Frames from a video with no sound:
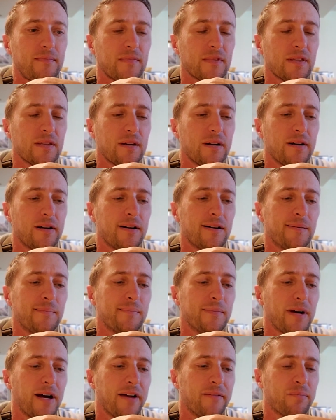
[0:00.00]

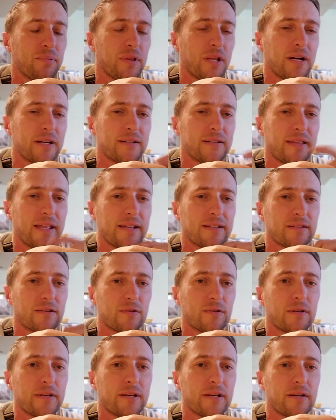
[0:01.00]
I plugged things
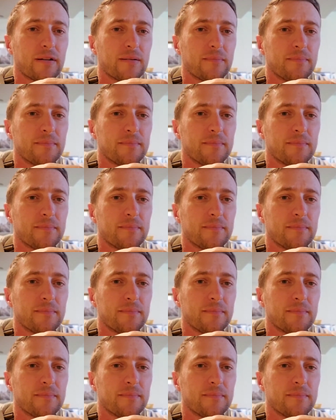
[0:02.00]
earlier.